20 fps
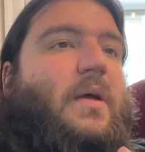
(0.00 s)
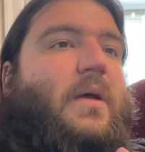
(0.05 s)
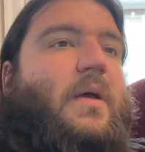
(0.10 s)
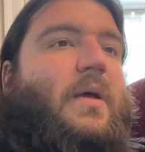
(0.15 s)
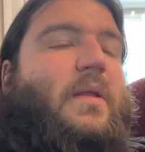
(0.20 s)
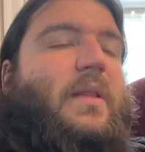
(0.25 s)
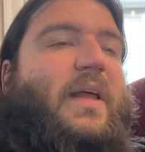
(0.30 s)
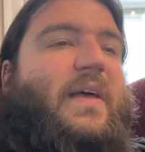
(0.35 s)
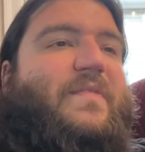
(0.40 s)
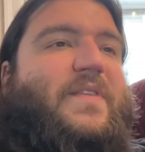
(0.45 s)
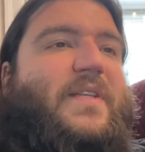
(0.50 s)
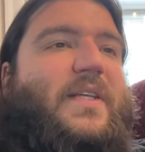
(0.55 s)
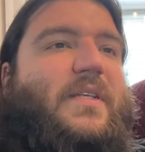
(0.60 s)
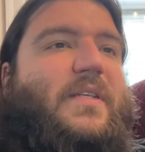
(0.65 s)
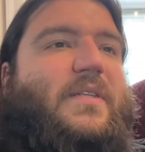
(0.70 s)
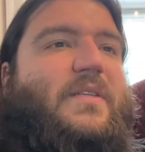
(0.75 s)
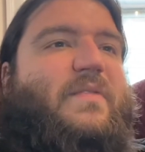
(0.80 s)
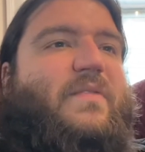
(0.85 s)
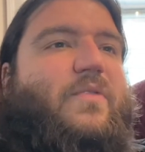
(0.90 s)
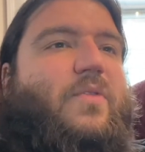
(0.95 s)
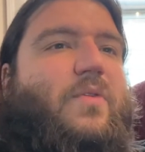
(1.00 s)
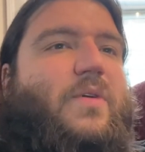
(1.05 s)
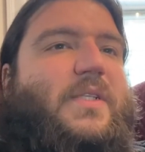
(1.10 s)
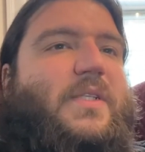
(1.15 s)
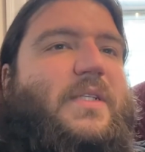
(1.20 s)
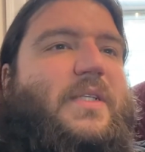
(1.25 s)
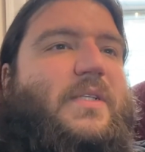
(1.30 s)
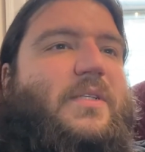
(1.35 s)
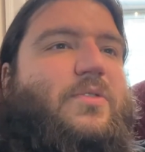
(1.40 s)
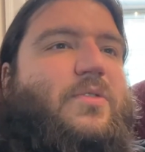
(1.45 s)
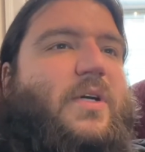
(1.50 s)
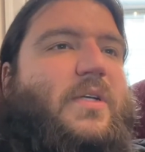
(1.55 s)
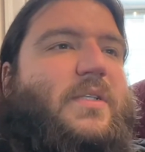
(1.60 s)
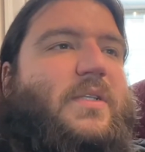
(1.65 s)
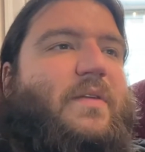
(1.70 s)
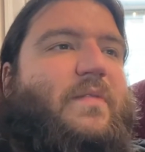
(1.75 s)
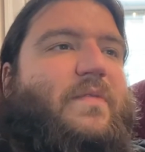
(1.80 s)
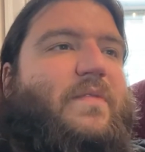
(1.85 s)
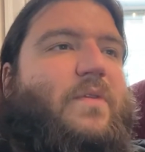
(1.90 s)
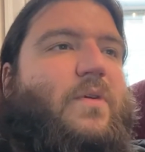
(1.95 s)
Leftists, of course,
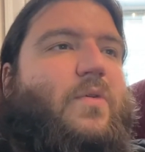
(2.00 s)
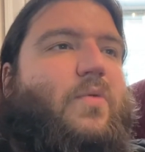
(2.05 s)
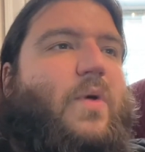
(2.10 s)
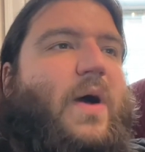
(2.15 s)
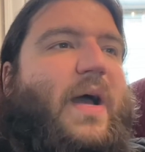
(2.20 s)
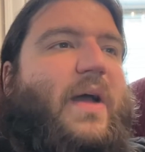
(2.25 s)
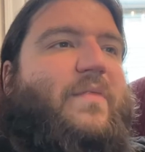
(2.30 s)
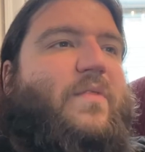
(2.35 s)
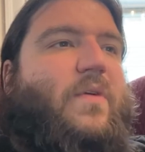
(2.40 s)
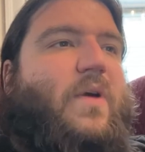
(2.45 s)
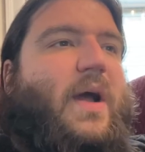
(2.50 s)
distrust it for a wide